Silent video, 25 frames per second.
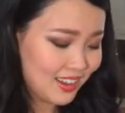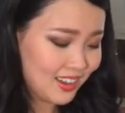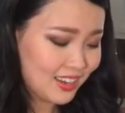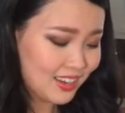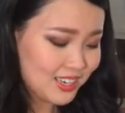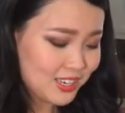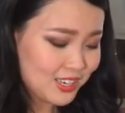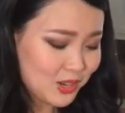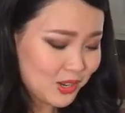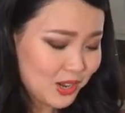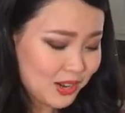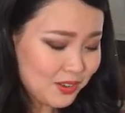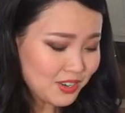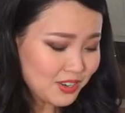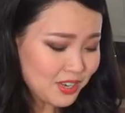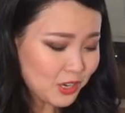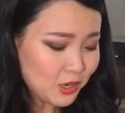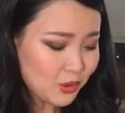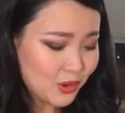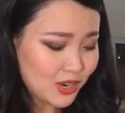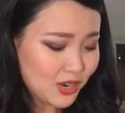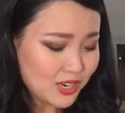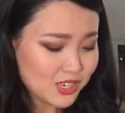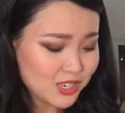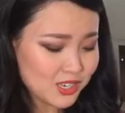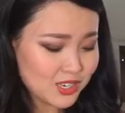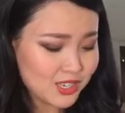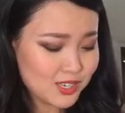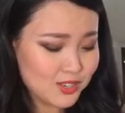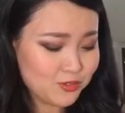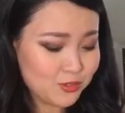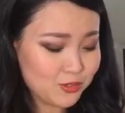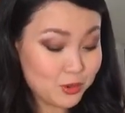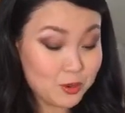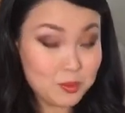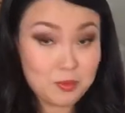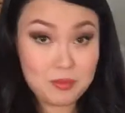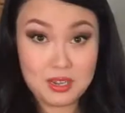Do you have questions
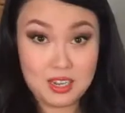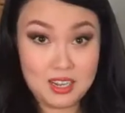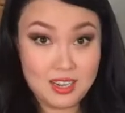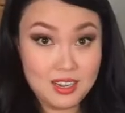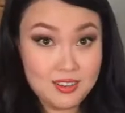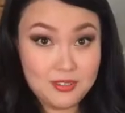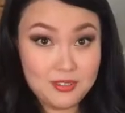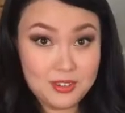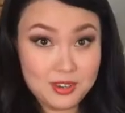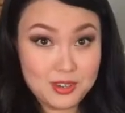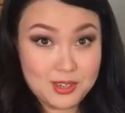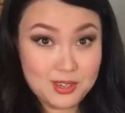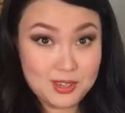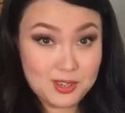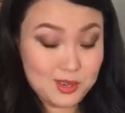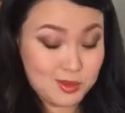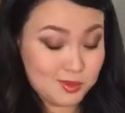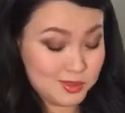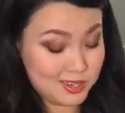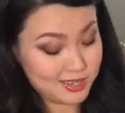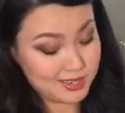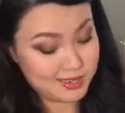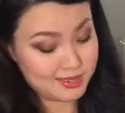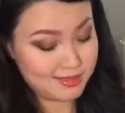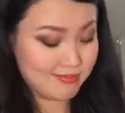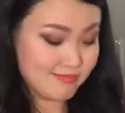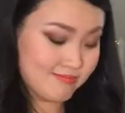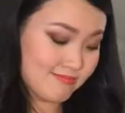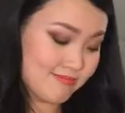for me? If you do, just